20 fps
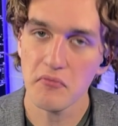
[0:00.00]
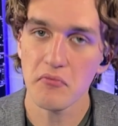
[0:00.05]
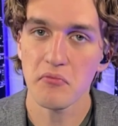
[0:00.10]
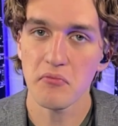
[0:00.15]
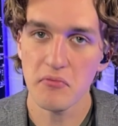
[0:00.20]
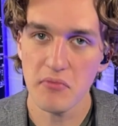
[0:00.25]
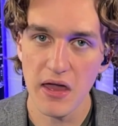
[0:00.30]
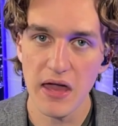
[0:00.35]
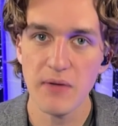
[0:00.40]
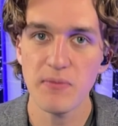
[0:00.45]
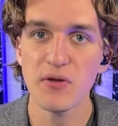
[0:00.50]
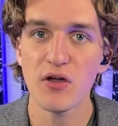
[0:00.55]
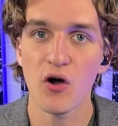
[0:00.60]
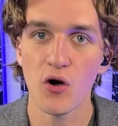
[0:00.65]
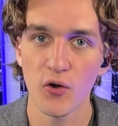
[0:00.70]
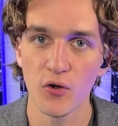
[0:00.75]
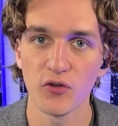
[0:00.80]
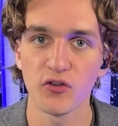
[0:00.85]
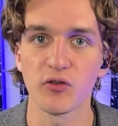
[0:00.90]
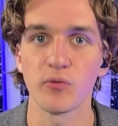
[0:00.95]
maybe
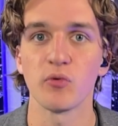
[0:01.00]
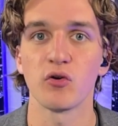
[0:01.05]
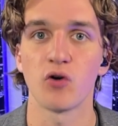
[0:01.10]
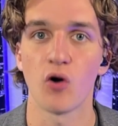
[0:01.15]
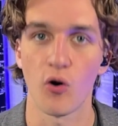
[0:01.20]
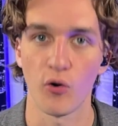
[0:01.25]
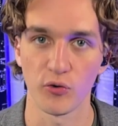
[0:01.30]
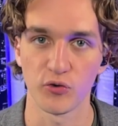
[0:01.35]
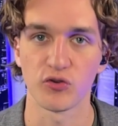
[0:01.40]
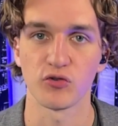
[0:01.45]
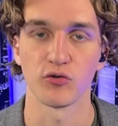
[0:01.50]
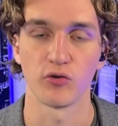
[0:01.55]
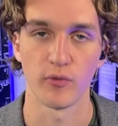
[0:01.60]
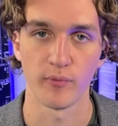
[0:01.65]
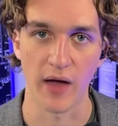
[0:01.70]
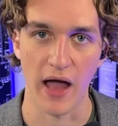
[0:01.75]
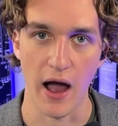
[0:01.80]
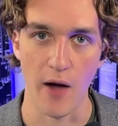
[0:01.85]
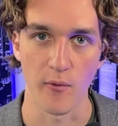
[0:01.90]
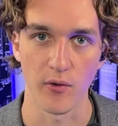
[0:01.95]
hold some cultural
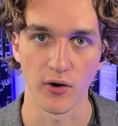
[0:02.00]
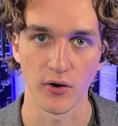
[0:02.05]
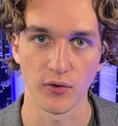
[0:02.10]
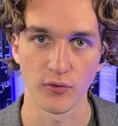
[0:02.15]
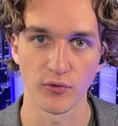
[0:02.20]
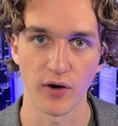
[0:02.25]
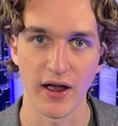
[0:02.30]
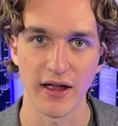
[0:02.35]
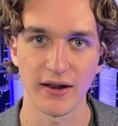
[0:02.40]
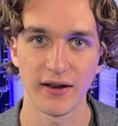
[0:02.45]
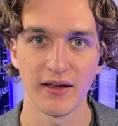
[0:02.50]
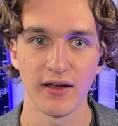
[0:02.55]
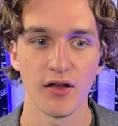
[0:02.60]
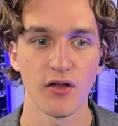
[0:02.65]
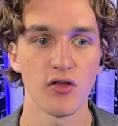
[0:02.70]
power, right?